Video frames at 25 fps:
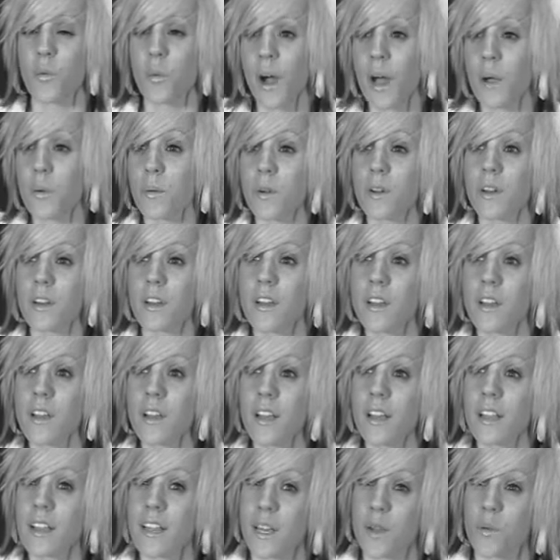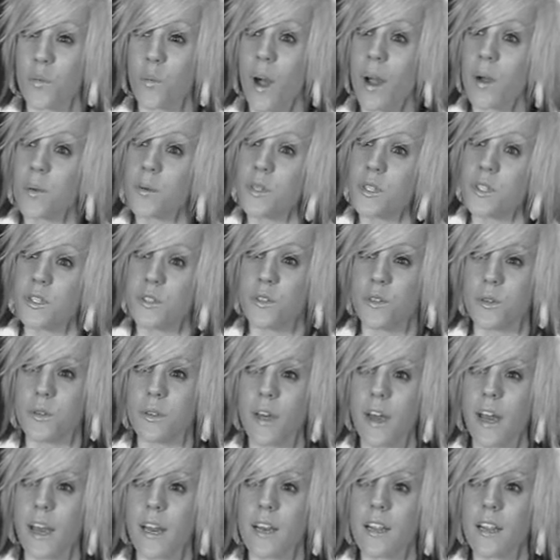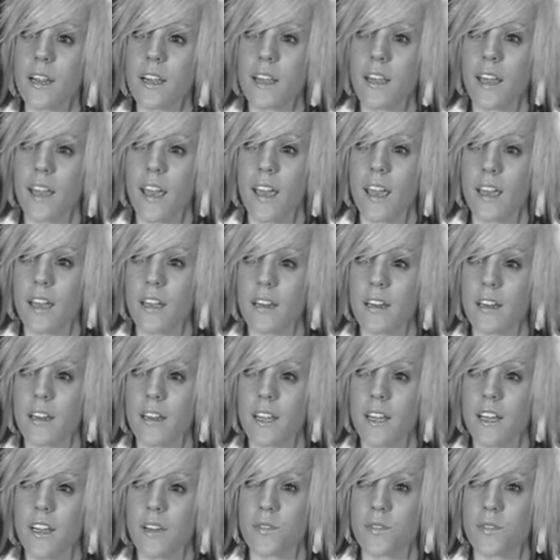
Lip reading: Why would you do that? And